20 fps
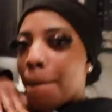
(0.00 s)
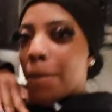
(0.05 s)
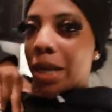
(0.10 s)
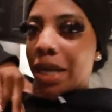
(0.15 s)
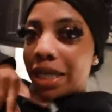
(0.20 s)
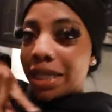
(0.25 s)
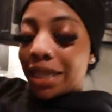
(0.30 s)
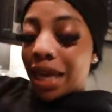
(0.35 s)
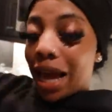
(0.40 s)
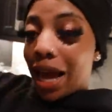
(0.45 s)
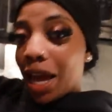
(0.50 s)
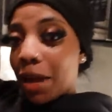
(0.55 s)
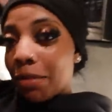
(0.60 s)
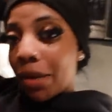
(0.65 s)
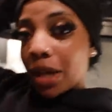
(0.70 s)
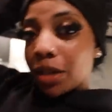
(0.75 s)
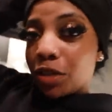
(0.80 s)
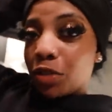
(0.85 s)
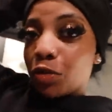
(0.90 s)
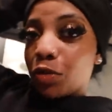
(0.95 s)
But I am
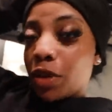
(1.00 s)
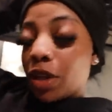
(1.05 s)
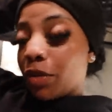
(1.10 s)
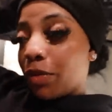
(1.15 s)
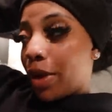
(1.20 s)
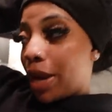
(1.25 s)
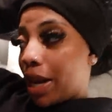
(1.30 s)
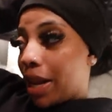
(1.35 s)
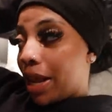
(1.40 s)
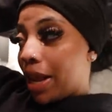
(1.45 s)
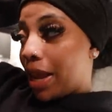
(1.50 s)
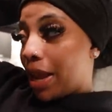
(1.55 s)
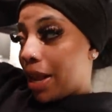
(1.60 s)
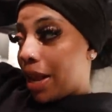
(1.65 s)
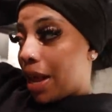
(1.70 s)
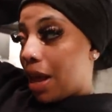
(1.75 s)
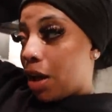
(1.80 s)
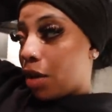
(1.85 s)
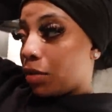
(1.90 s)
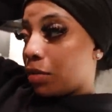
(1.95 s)
about to get ready to
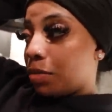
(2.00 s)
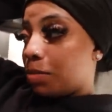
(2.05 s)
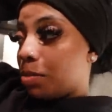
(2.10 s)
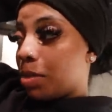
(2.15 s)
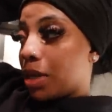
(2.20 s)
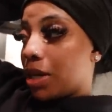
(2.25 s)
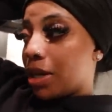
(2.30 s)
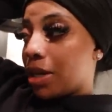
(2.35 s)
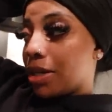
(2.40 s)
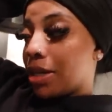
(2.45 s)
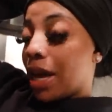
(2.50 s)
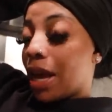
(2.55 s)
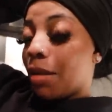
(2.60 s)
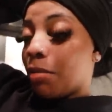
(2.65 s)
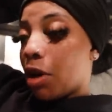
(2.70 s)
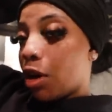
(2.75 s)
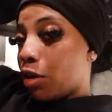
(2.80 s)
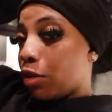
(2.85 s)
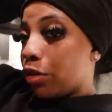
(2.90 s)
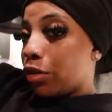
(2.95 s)
head out because I
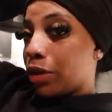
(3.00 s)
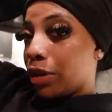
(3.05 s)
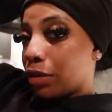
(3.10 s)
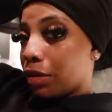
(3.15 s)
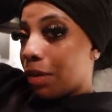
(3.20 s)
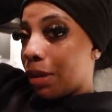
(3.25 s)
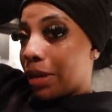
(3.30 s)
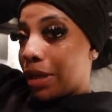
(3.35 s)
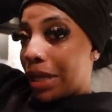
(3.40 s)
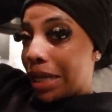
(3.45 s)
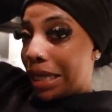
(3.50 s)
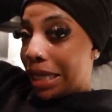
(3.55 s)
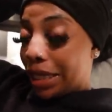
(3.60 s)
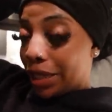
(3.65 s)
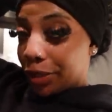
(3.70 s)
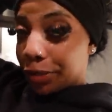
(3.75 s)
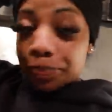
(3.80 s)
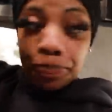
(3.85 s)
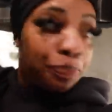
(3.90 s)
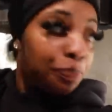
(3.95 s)
am hungry, so I'm about to get
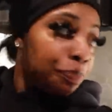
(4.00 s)
dinner.